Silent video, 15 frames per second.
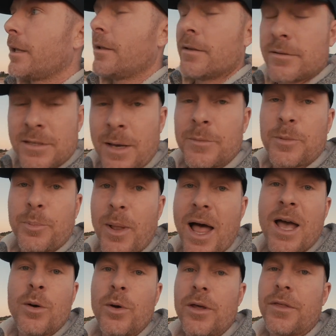Something to play
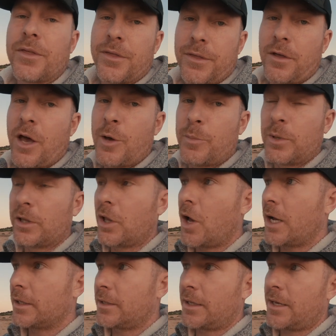with. I hope you
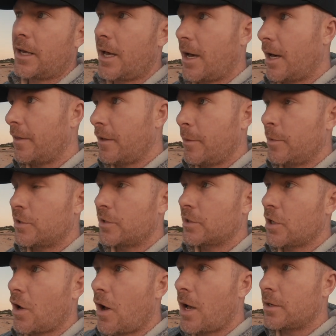like the images,
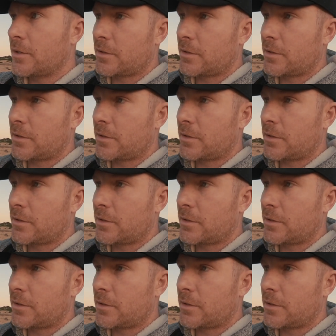guys.